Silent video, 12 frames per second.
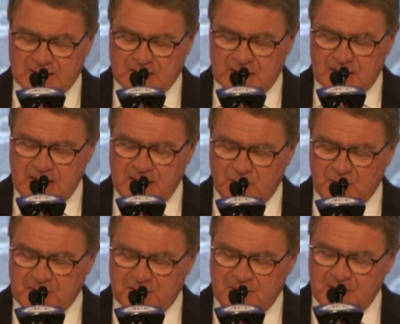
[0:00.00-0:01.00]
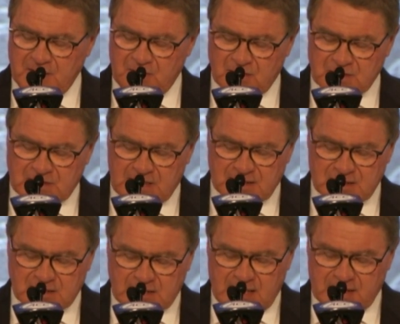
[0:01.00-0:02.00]
As a league, we continue to set
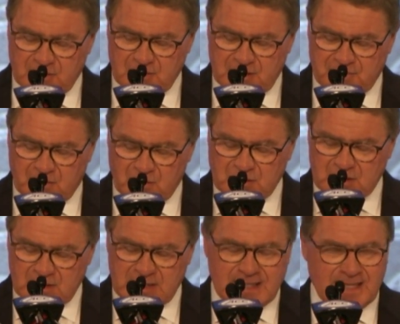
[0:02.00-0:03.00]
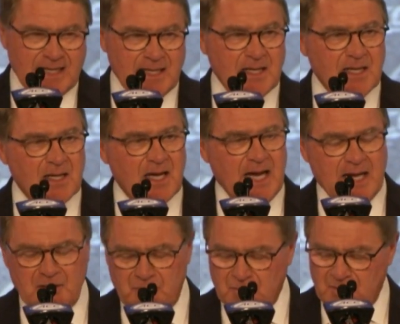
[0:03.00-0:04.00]
the standard in virtually any
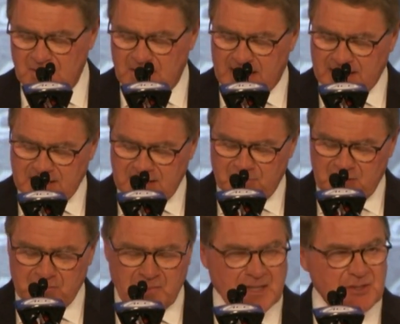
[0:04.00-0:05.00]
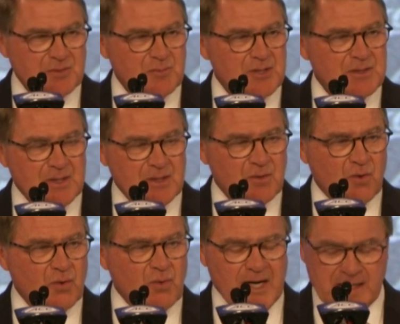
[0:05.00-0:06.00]
annual academic measurement
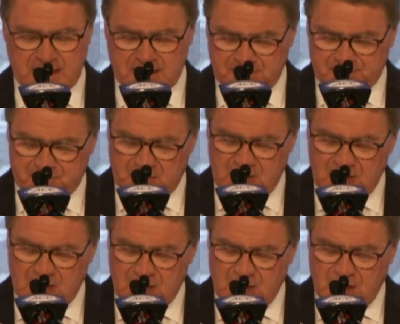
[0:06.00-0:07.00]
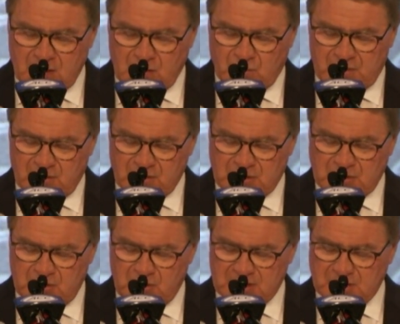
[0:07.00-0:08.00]
or ranking, whether
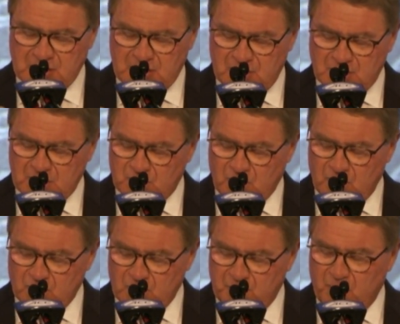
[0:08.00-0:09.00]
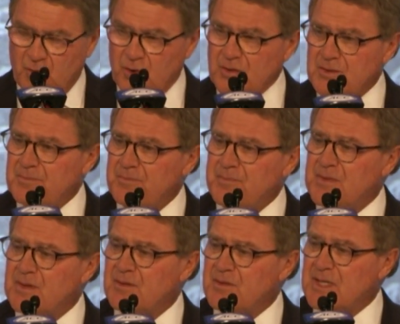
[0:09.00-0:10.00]
it's U S News and World Report,
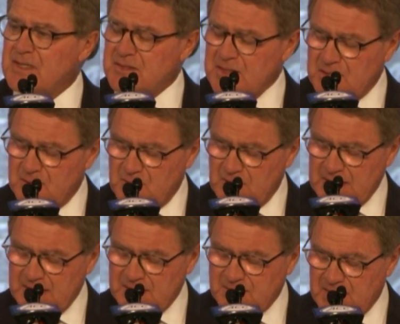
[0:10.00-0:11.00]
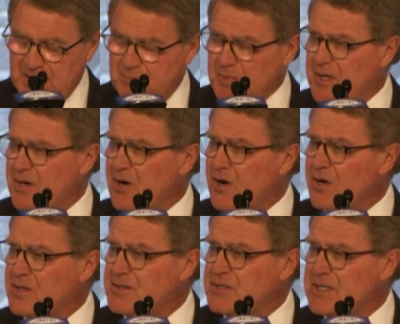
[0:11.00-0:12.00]
the N C double A's A P
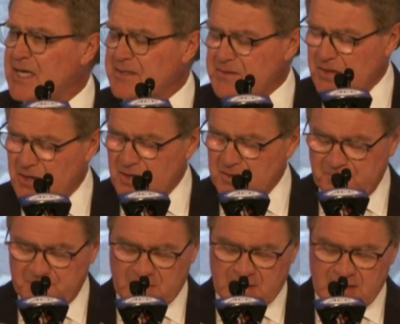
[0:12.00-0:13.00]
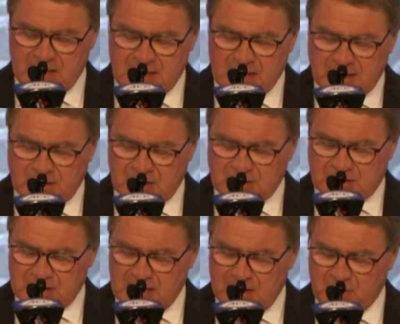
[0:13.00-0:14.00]
R and G S R,
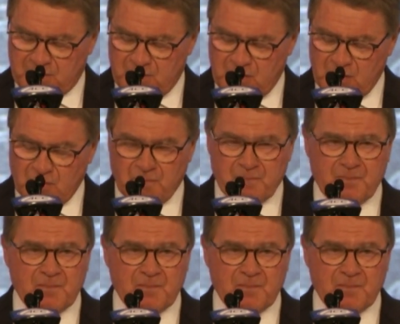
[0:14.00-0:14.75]
just to name a few.